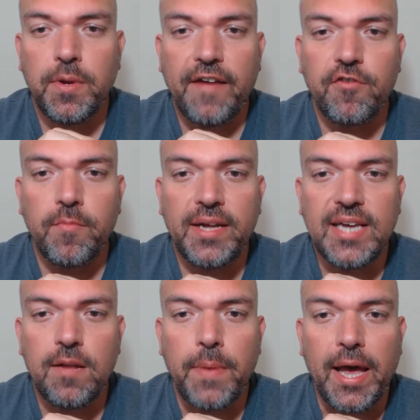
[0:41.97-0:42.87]
but after my
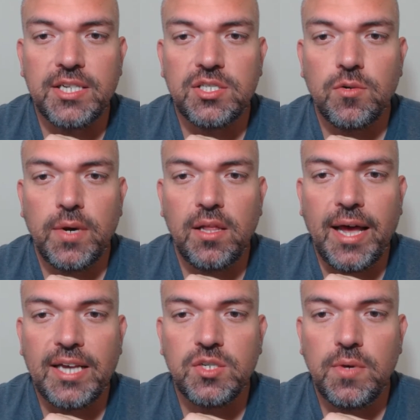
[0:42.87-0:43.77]
dad passed away
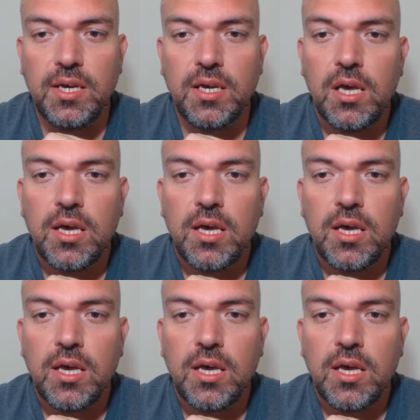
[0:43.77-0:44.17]
last week,